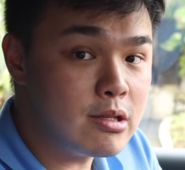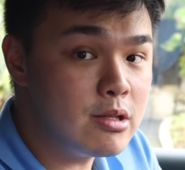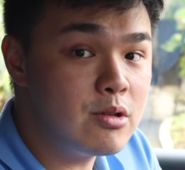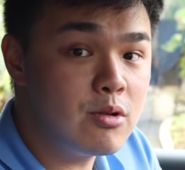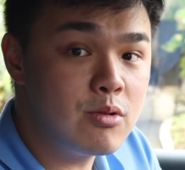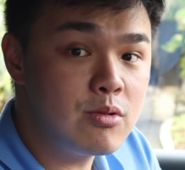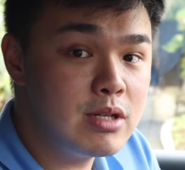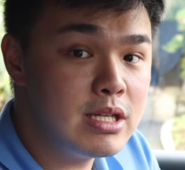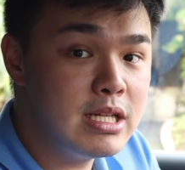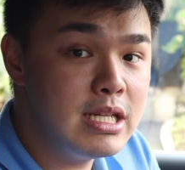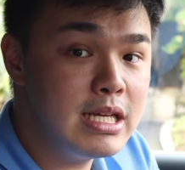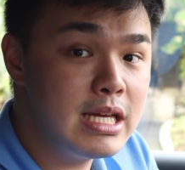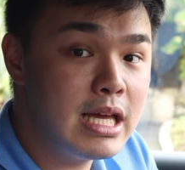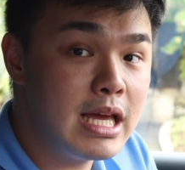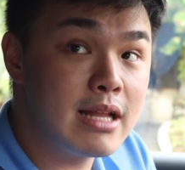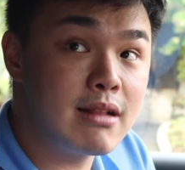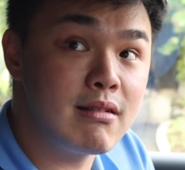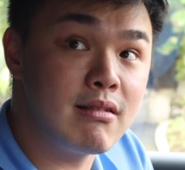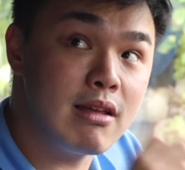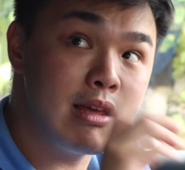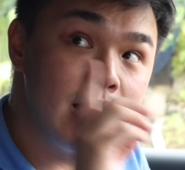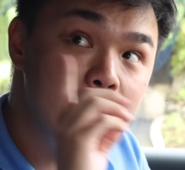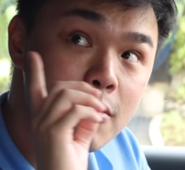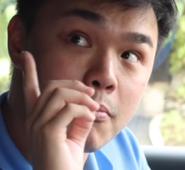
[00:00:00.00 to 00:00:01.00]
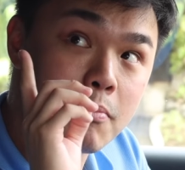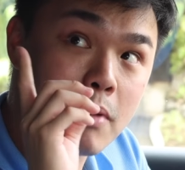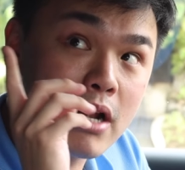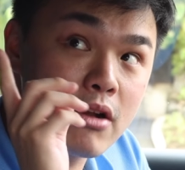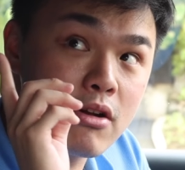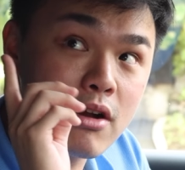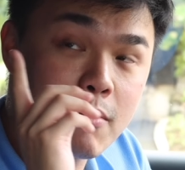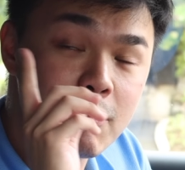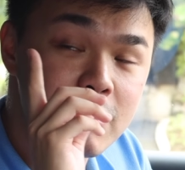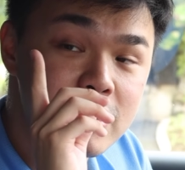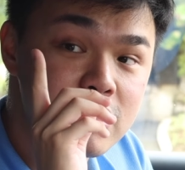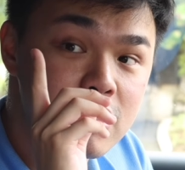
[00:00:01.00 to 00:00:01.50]
You don't really get a
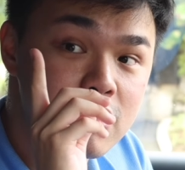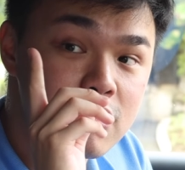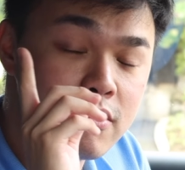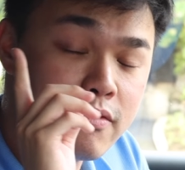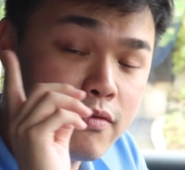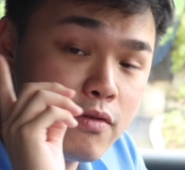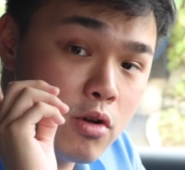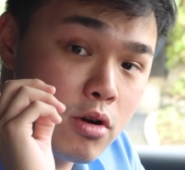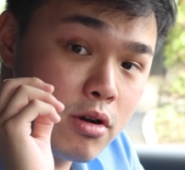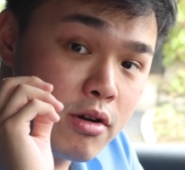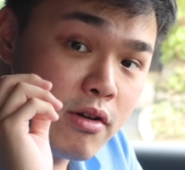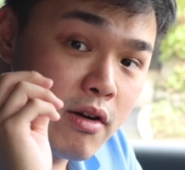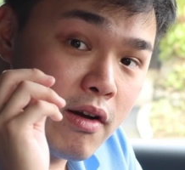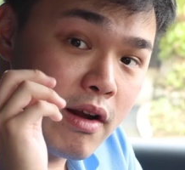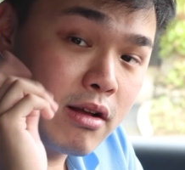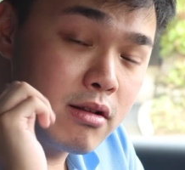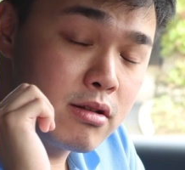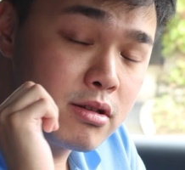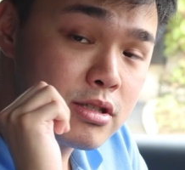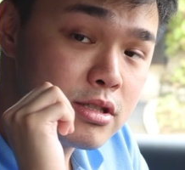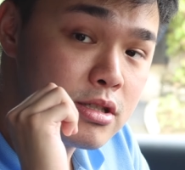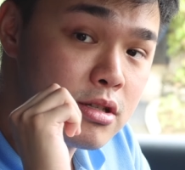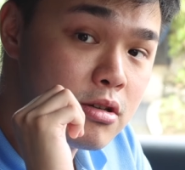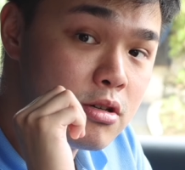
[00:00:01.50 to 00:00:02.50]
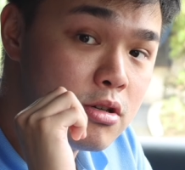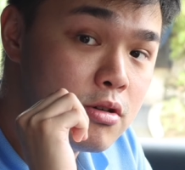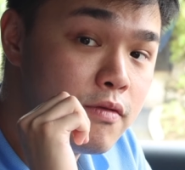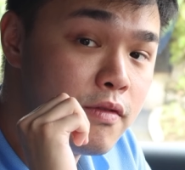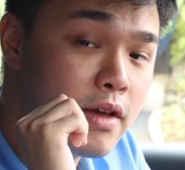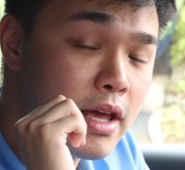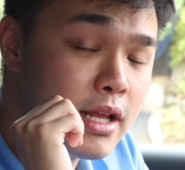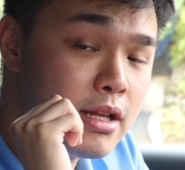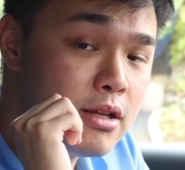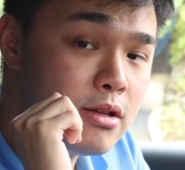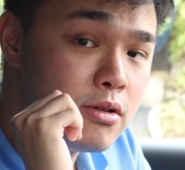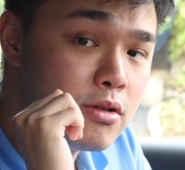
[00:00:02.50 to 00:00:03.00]
panoramic sunroof nor a regular sunroof,
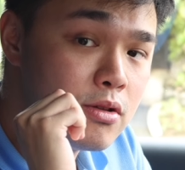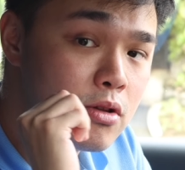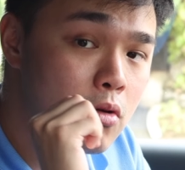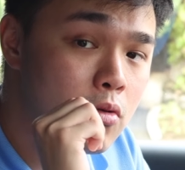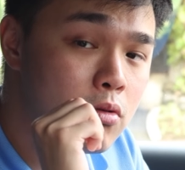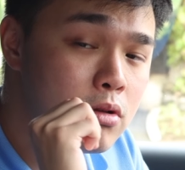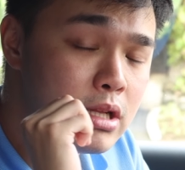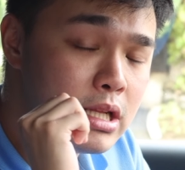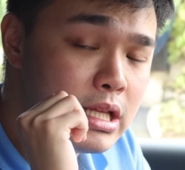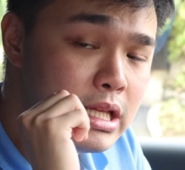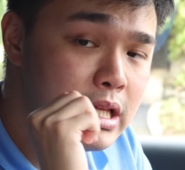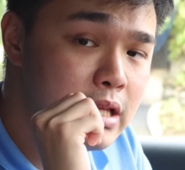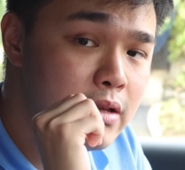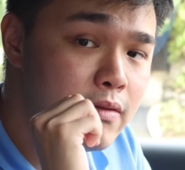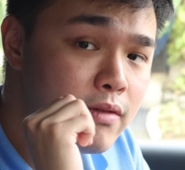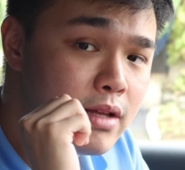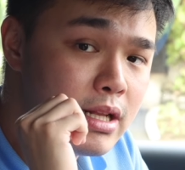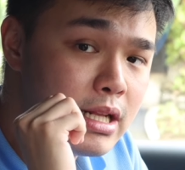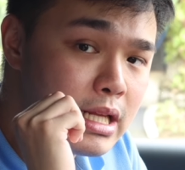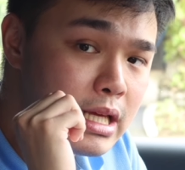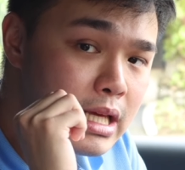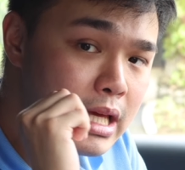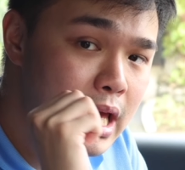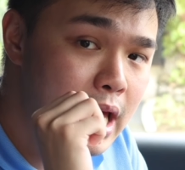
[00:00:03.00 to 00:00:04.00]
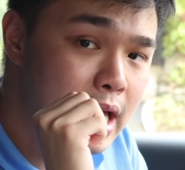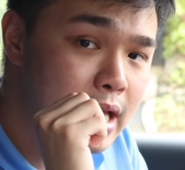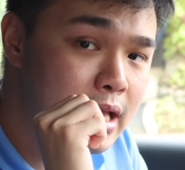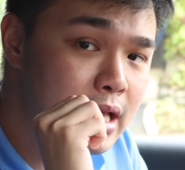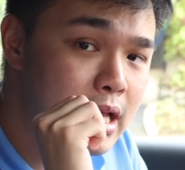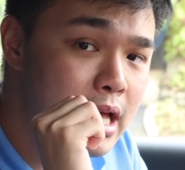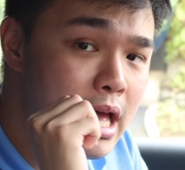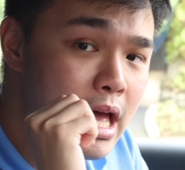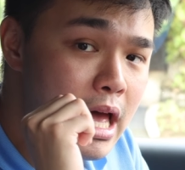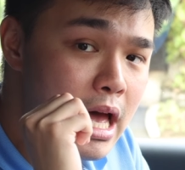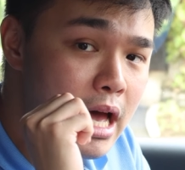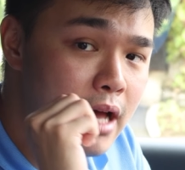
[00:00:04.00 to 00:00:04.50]
and you don't even get
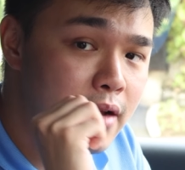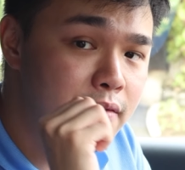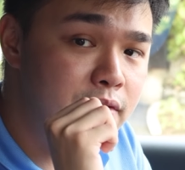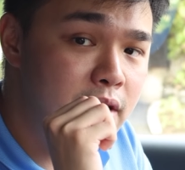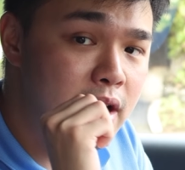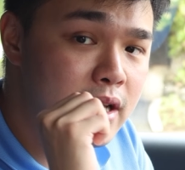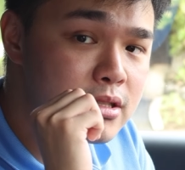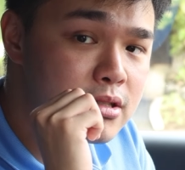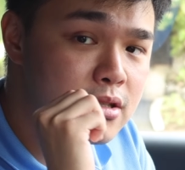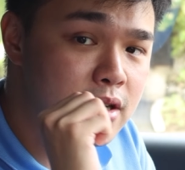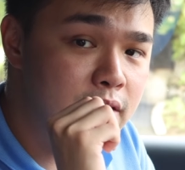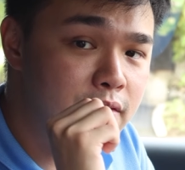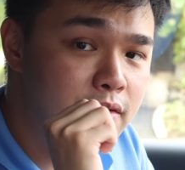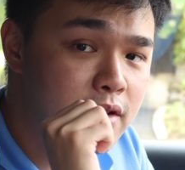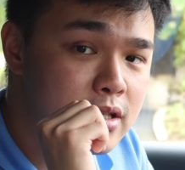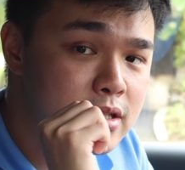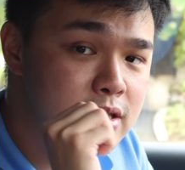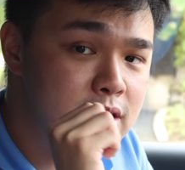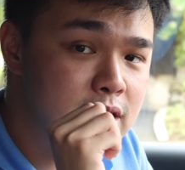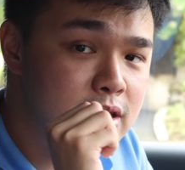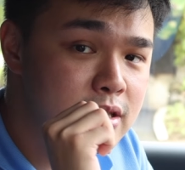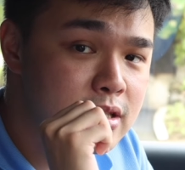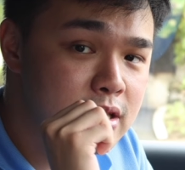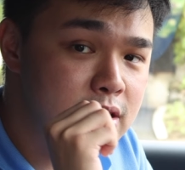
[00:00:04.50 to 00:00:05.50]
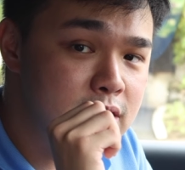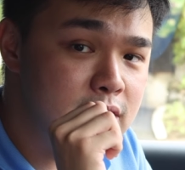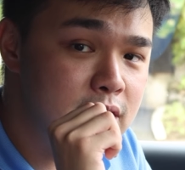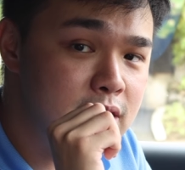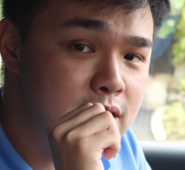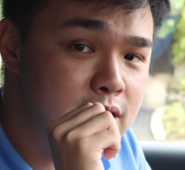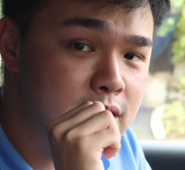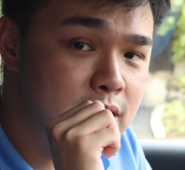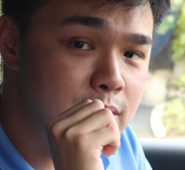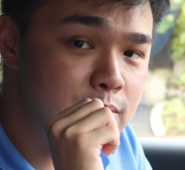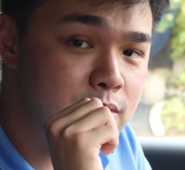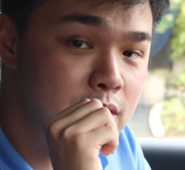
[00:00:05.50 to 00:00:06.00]
advanced driver assistance
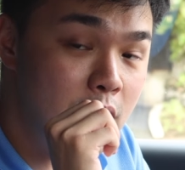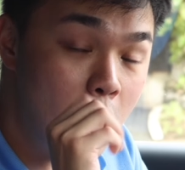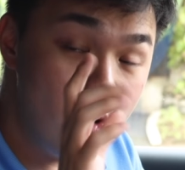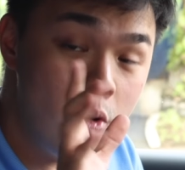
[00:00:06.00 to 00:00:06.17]
systems.